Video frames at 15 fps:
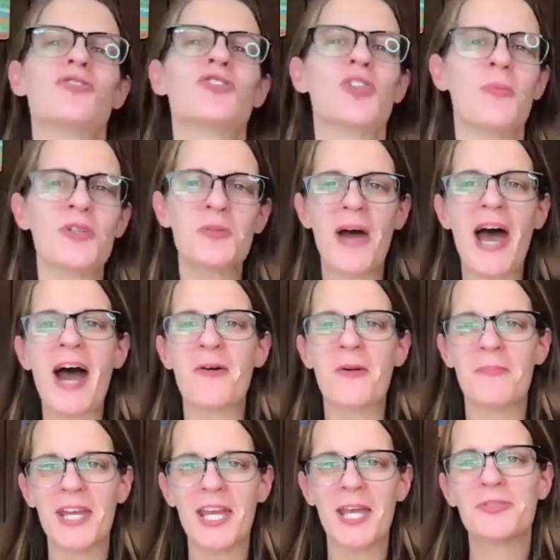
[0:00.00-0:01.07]
there's so much power
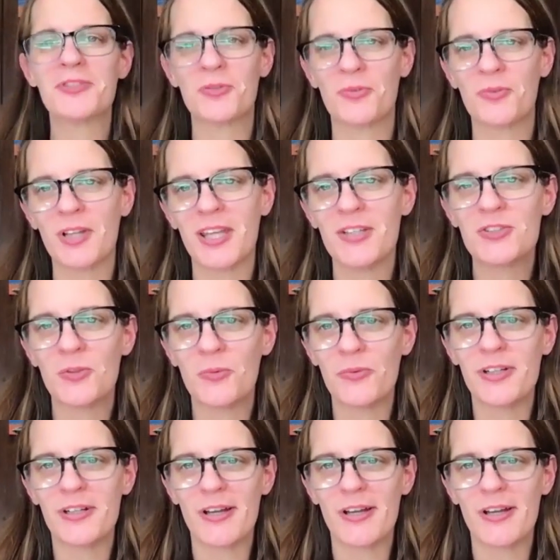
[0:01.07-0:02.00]
in being able to relate to one